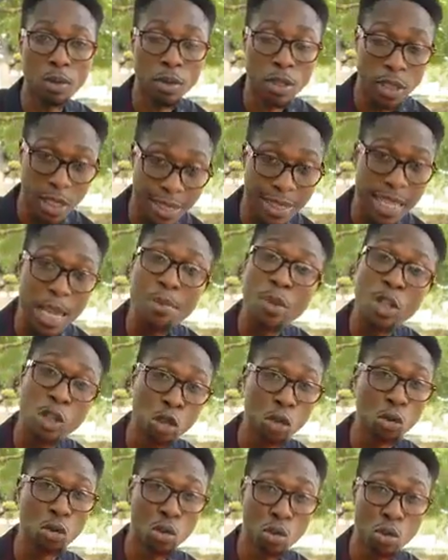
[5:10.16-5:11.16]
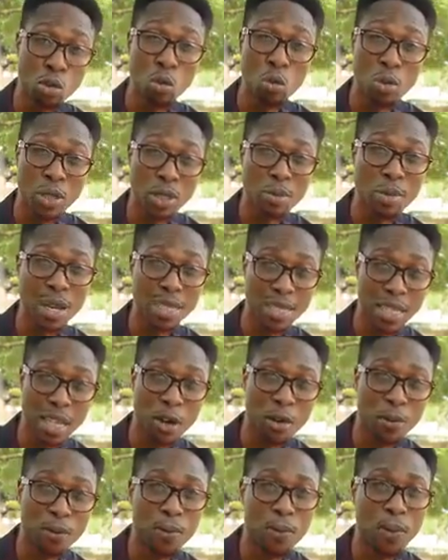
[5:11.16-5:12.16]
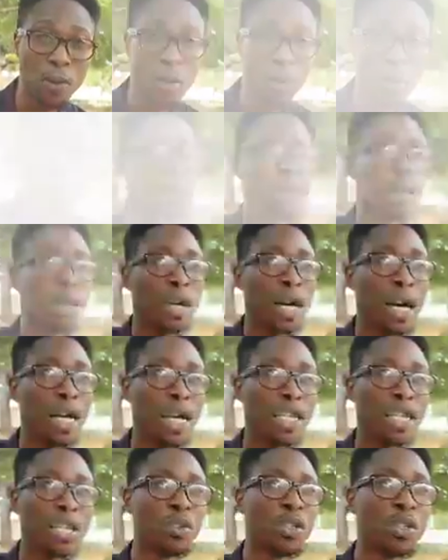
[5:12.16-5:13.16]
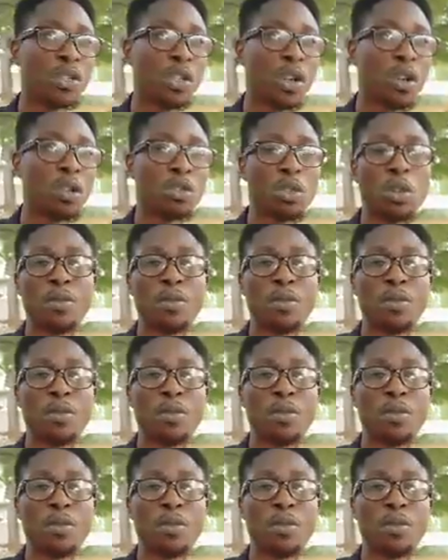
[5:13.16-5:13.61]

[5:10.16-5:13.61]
the same issues too with myself. And as a result